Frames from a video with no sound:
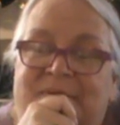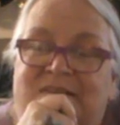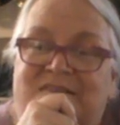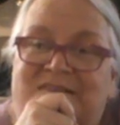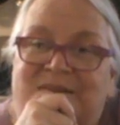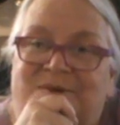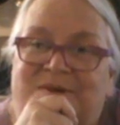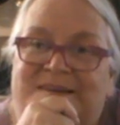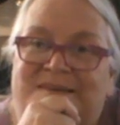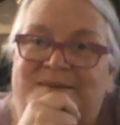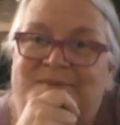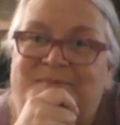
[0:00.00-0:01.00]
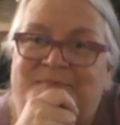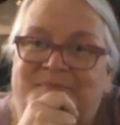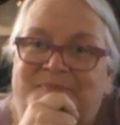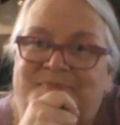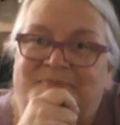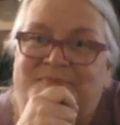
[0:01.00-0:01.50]
Sealed it.
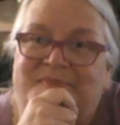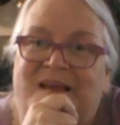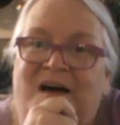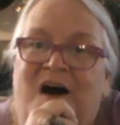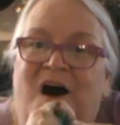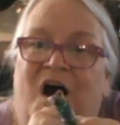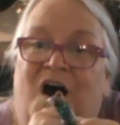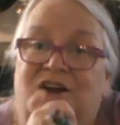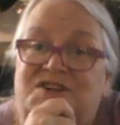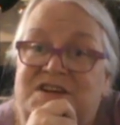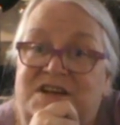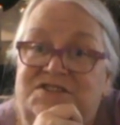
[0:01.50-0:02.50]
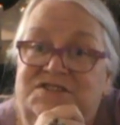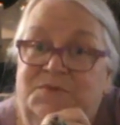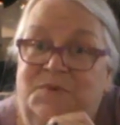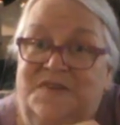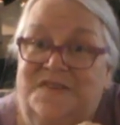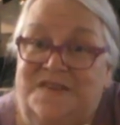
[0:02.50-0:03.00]
Our
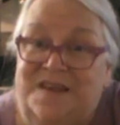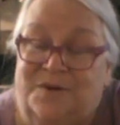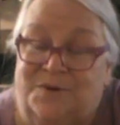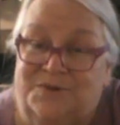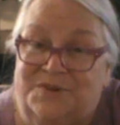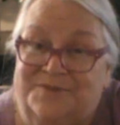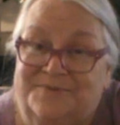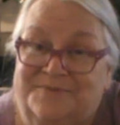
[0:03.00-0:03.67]
intention was sealed.